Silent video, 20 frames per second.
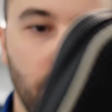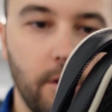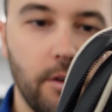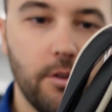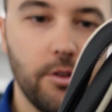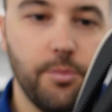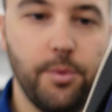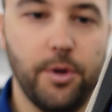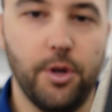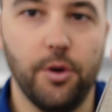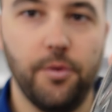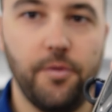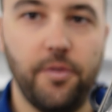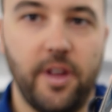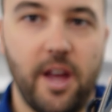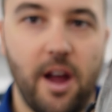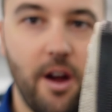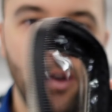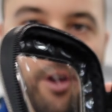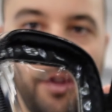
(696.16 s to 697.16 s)
which would be good for
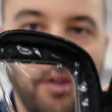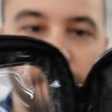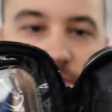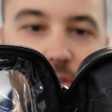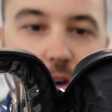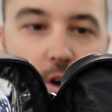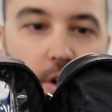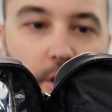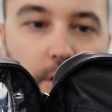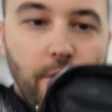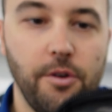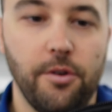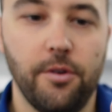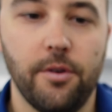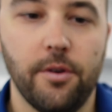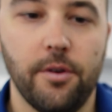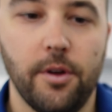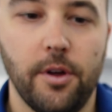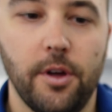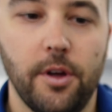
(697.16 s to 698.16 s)
carrying your phone.
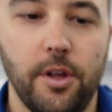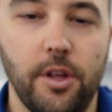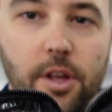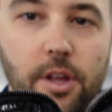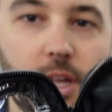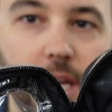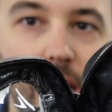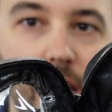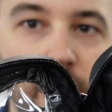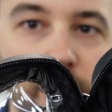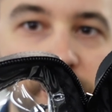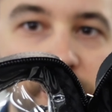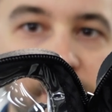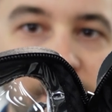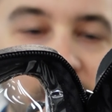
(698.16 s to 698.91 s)
You can carry some